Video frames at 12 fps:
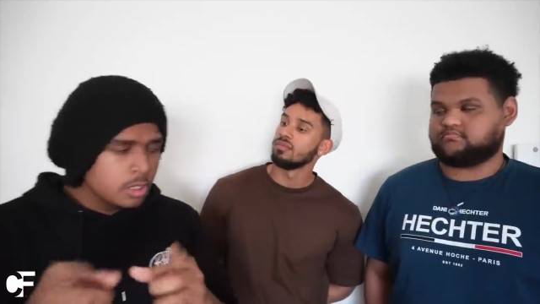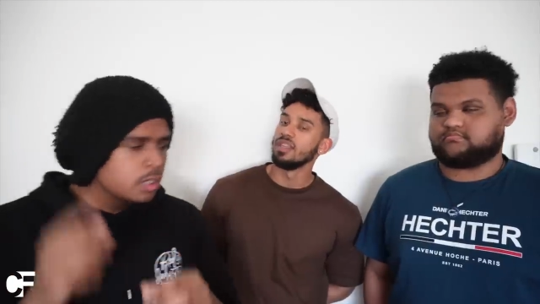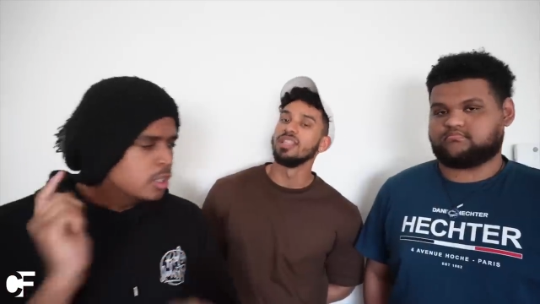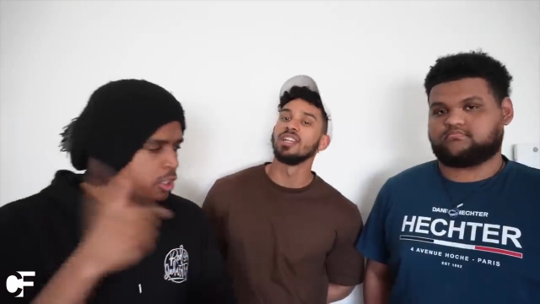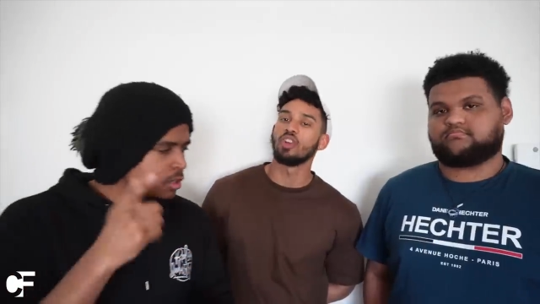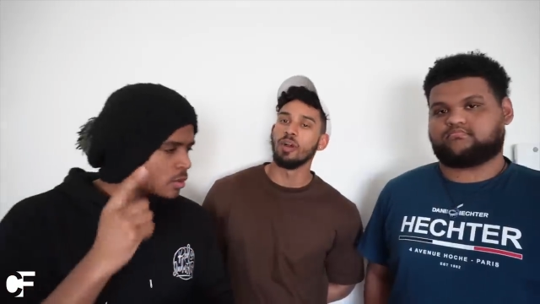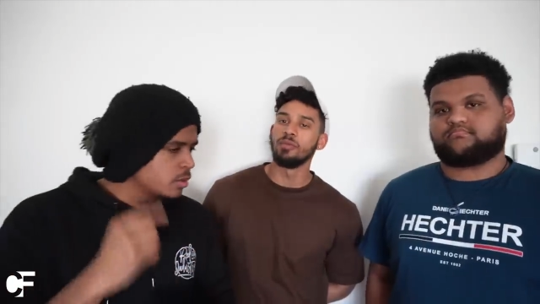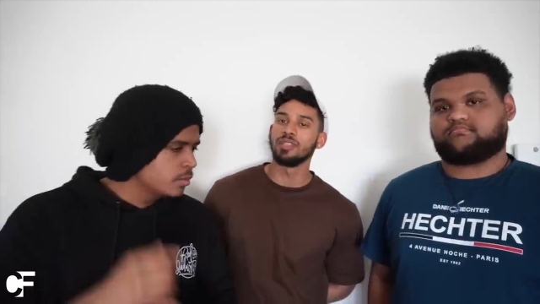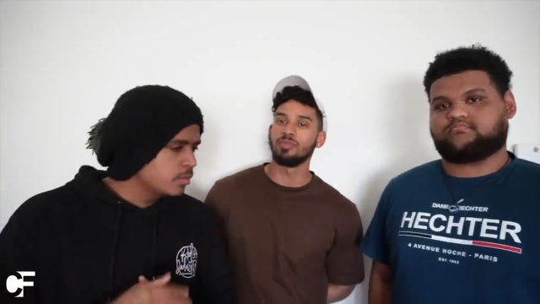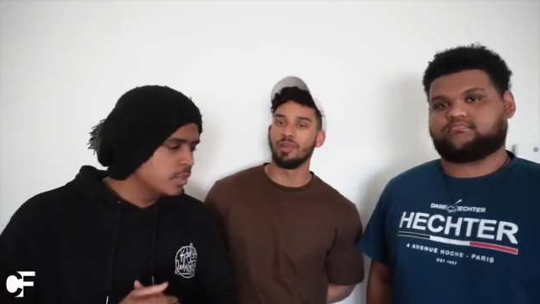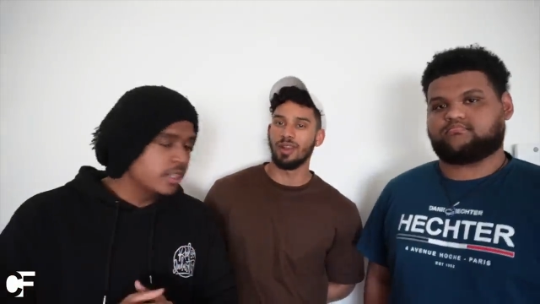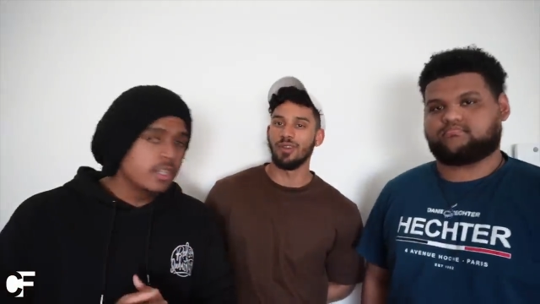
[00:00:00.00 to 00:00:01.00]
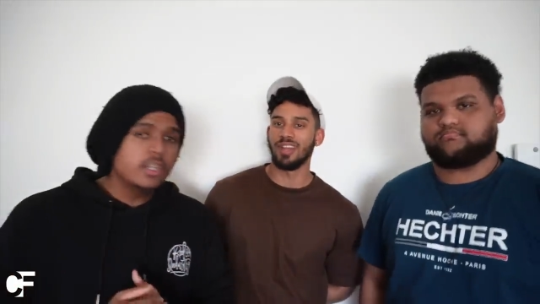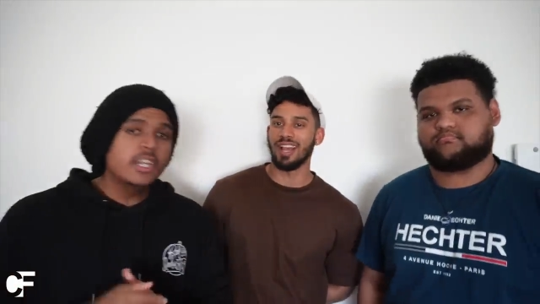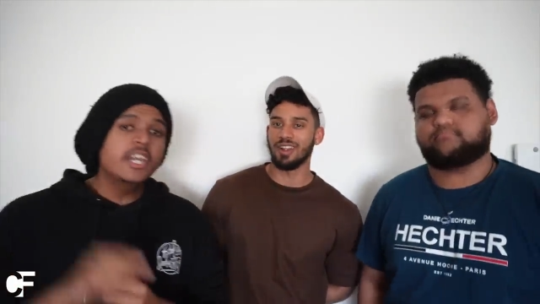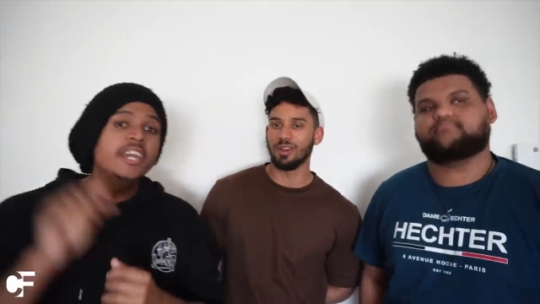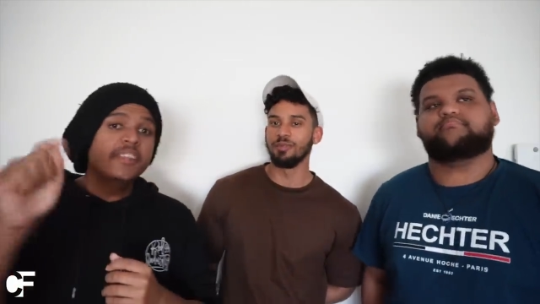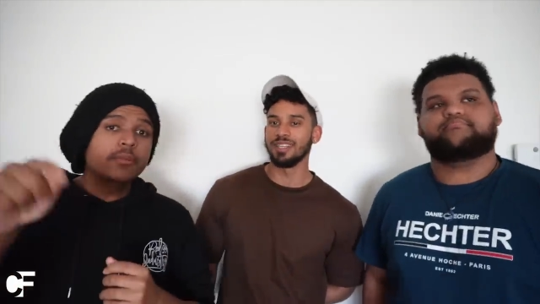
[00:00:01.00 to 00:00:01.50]
Speaker 1: In the comments below,
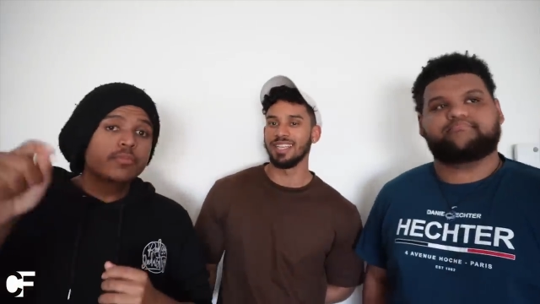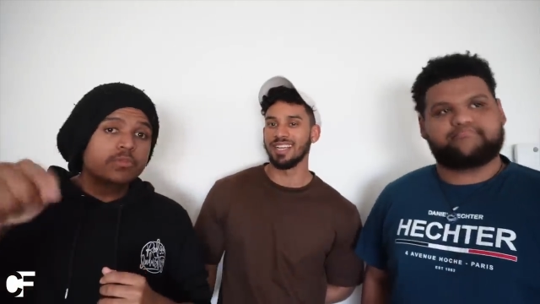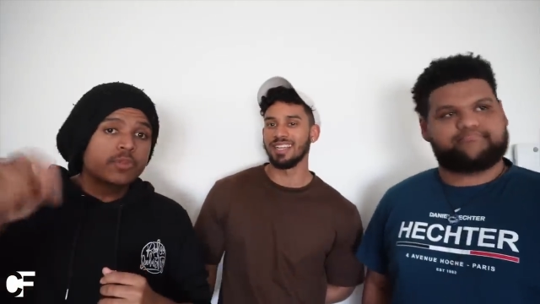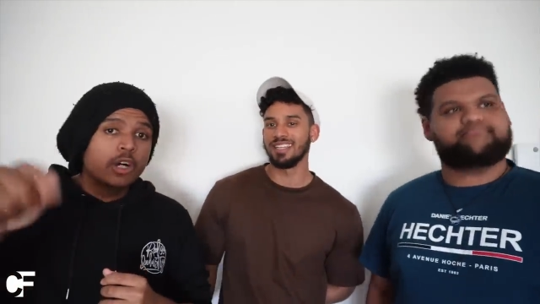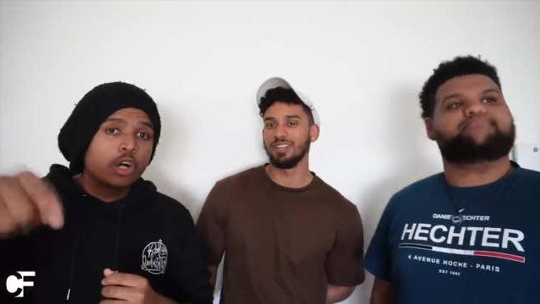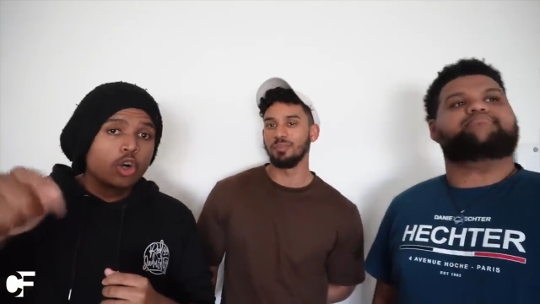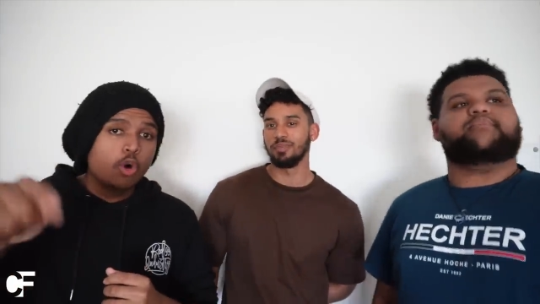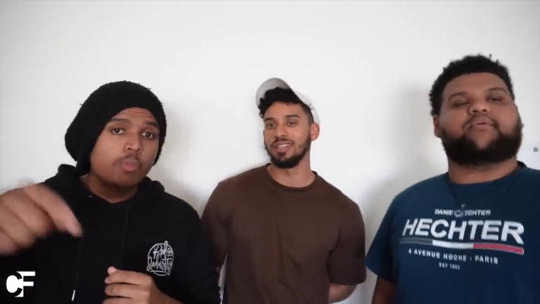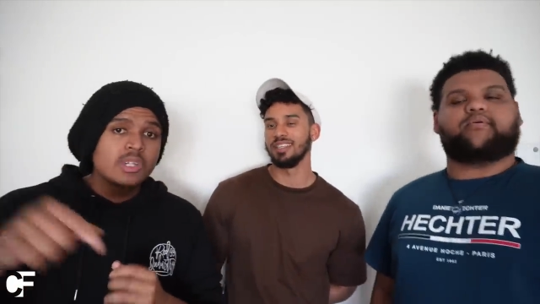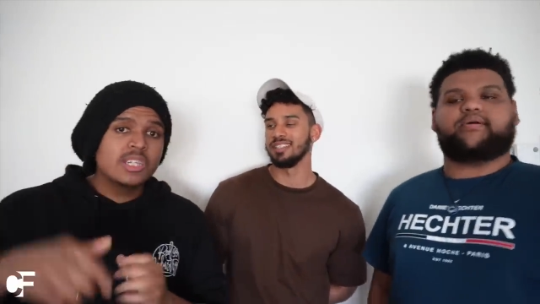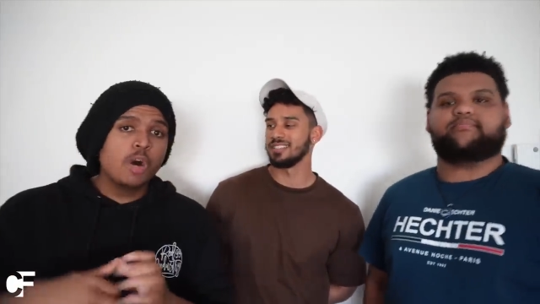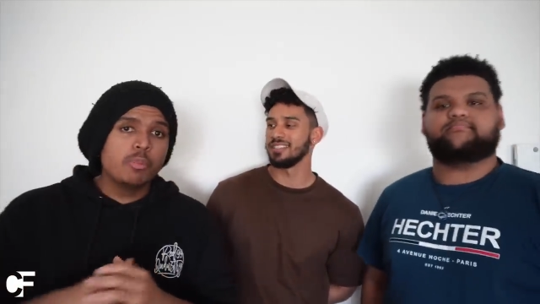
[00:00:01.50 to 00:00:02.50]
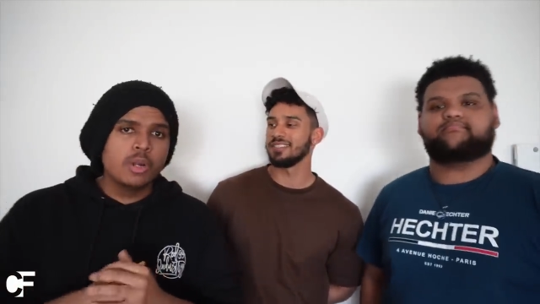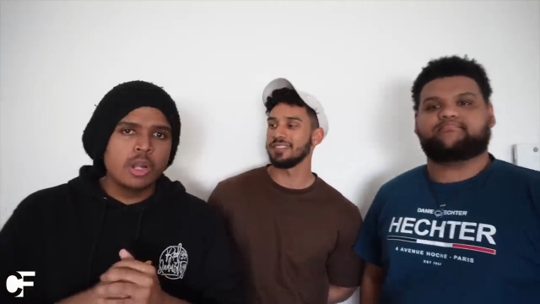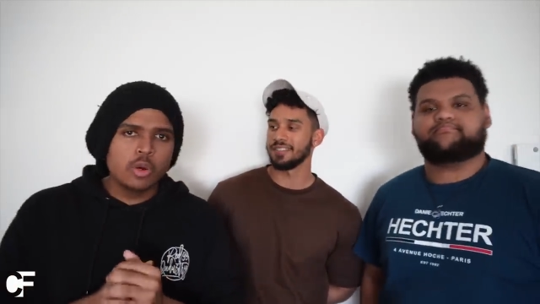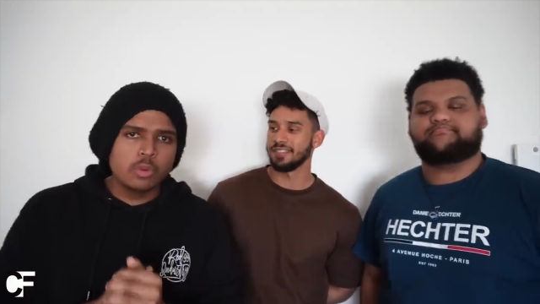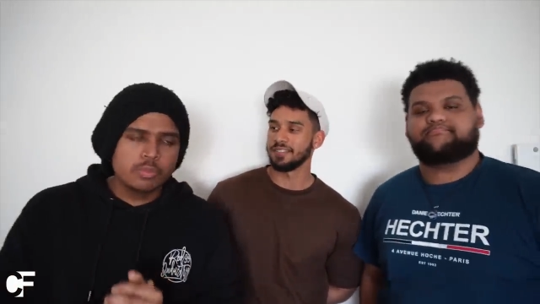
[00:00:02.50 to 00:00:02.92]
yeah, comment like the comment down below.